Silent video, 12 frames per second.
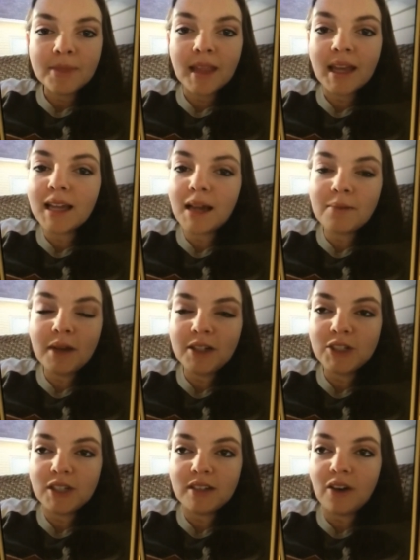like I
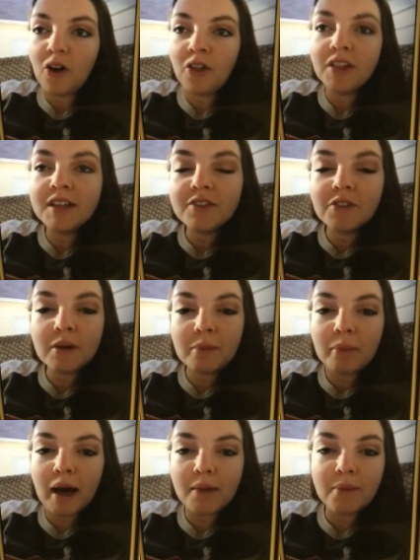mentioned, all the different
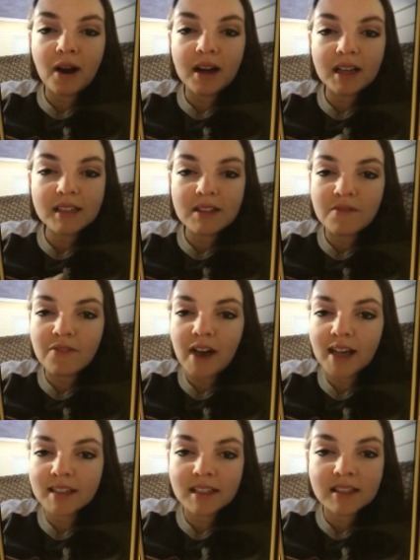byproducts and
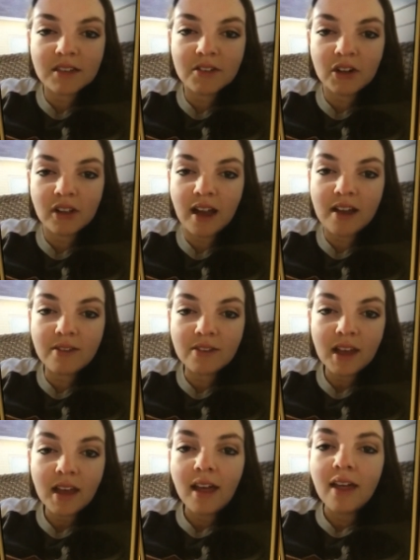facets of your life
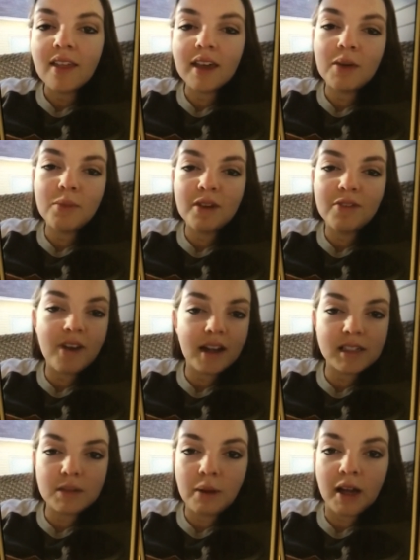that can be
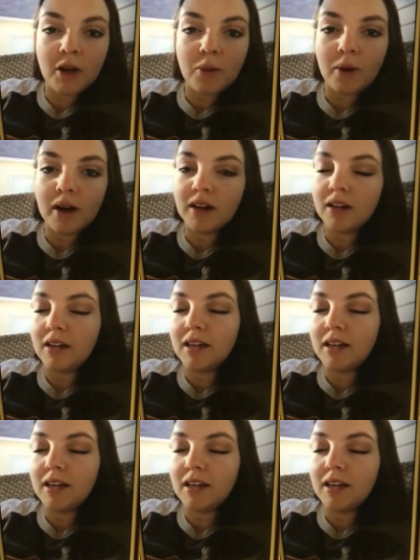affected by your work.